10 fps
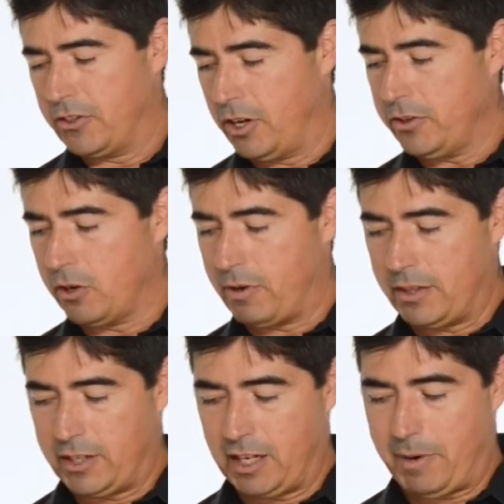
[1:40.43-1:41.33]
The other great
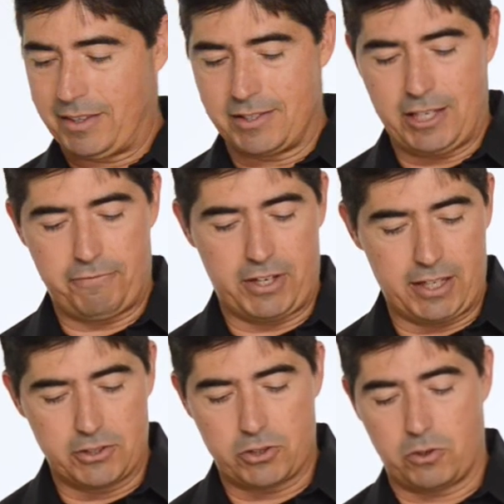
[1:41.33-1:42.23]
thing about the Z-Fit
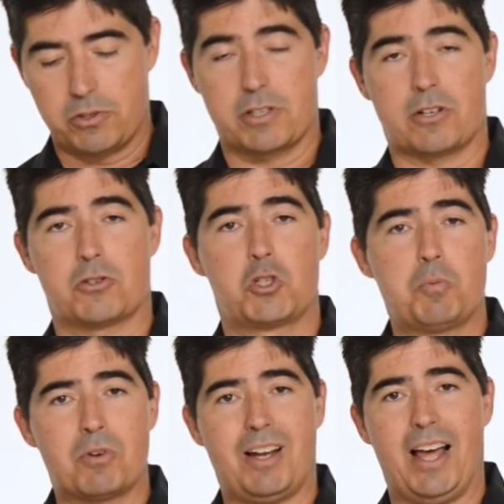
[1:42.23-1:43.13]
insoles is they're
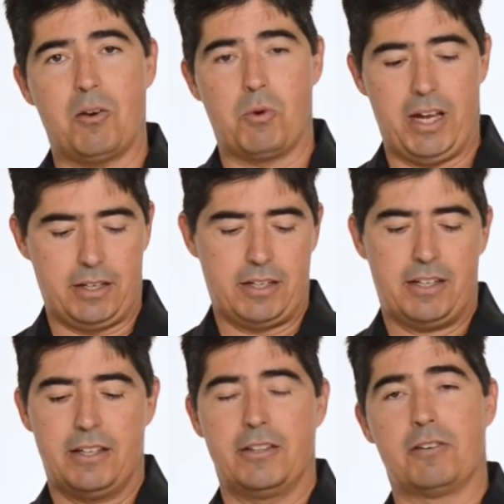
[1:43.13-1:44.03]
super lightweight,
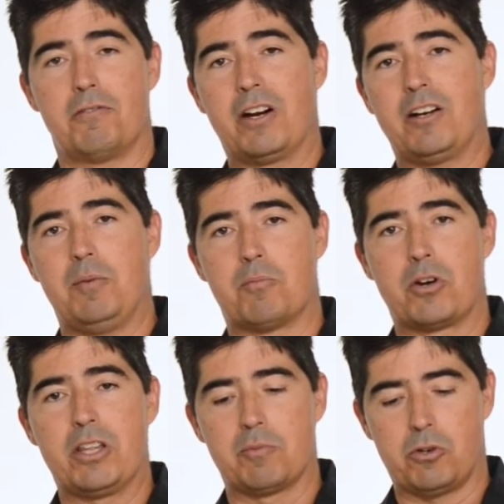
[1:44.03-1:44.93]
they're very
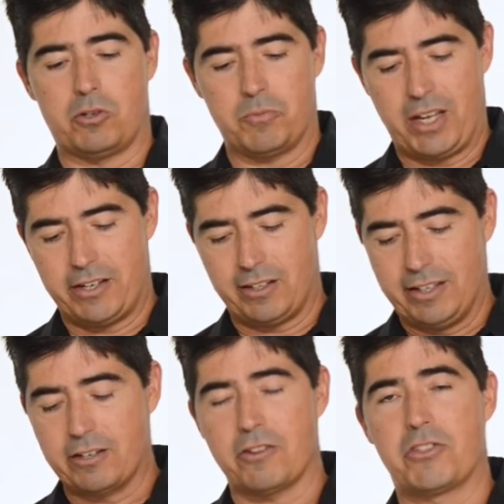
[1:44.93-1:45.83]
breathable, and they're a
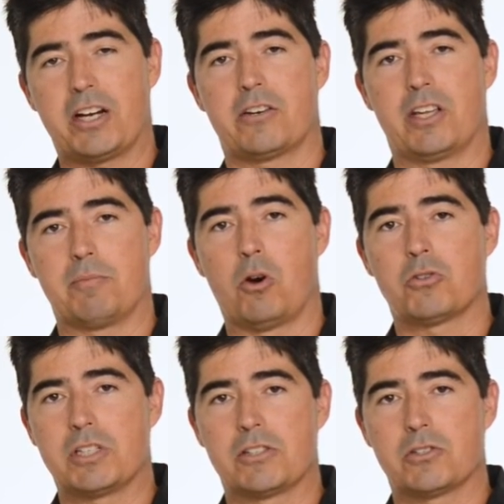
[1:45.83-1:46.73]
little thicker than
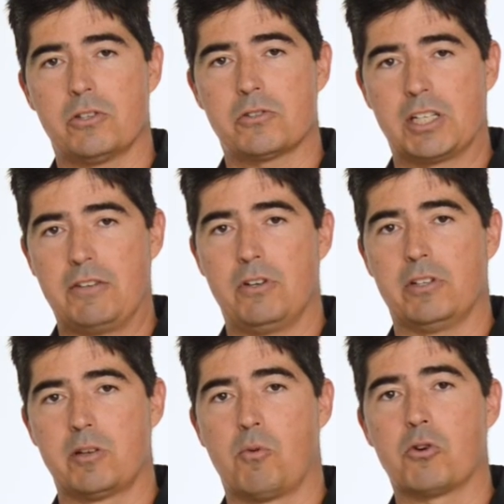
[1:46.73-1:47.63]
most insoles to give you a
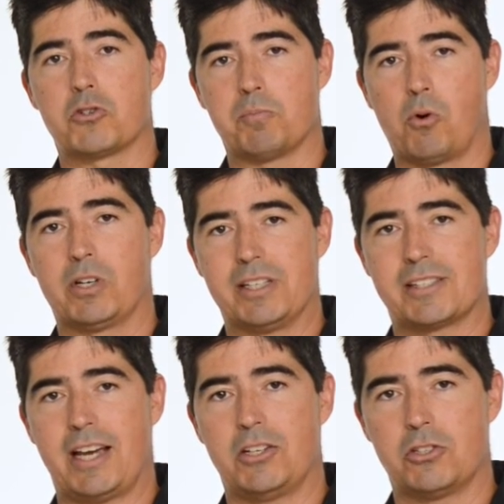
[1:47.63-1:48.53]
little more support
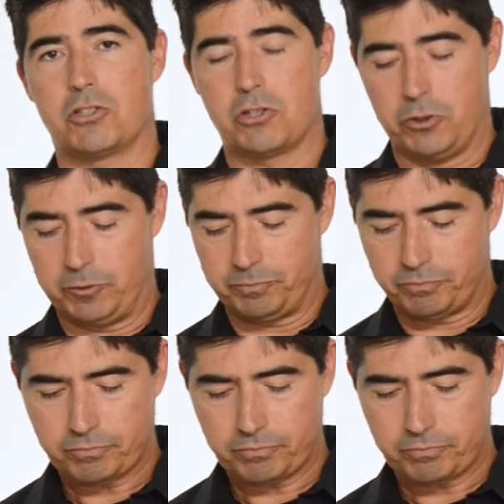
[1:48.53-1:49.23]
inside your shoe.